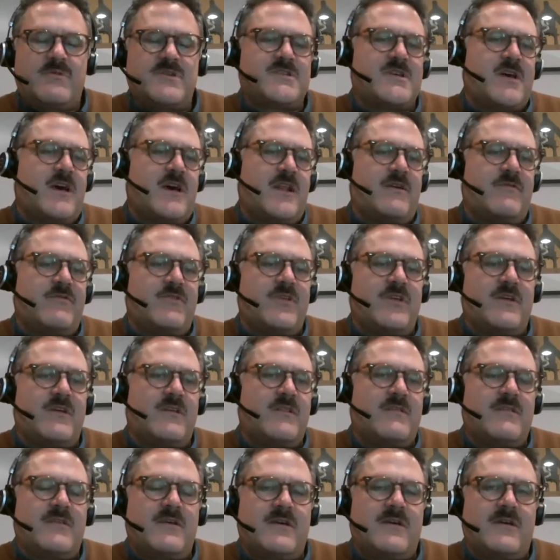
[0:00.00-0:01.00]
kind of the
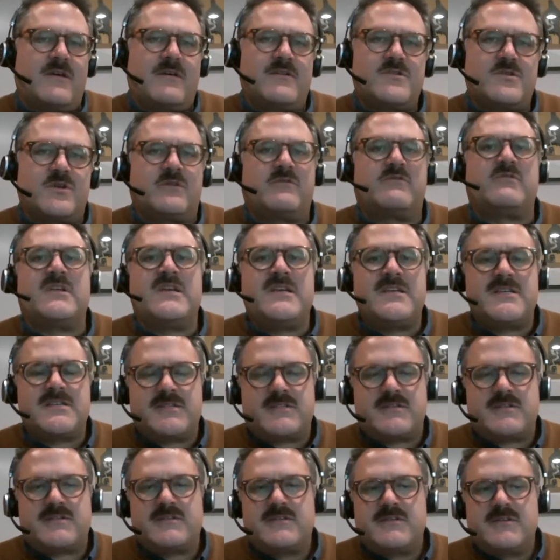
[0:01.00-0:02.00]
sort of
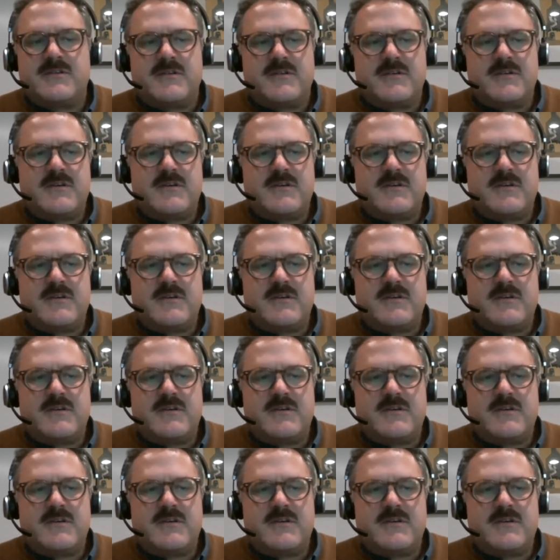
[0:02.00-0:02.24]
least